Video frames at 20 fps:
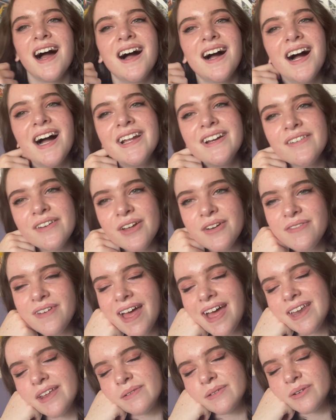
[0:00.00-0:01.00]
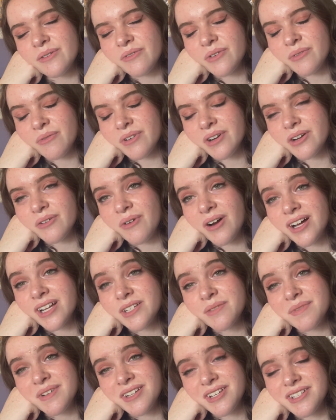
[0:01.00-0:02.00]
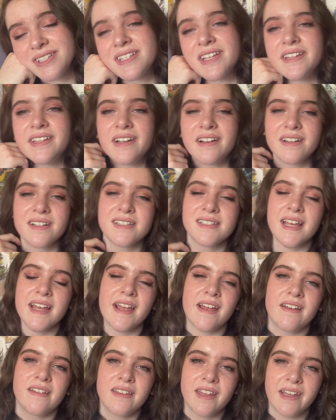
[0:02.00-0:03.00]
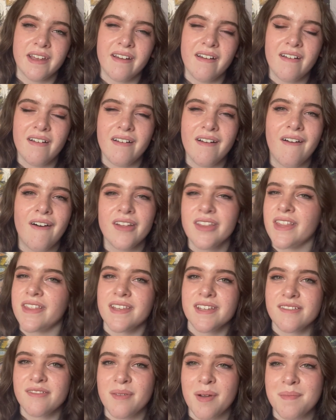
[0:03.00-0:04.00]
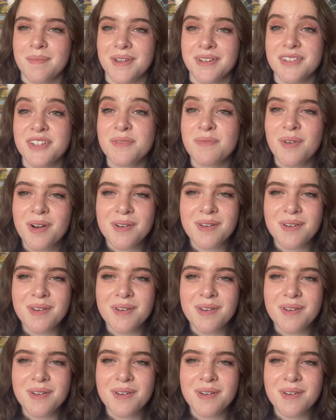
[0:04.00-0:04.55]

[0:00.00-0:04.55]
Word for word: I don't know if anyone would want to watch me just sit there and say like all the things for my Pinterest board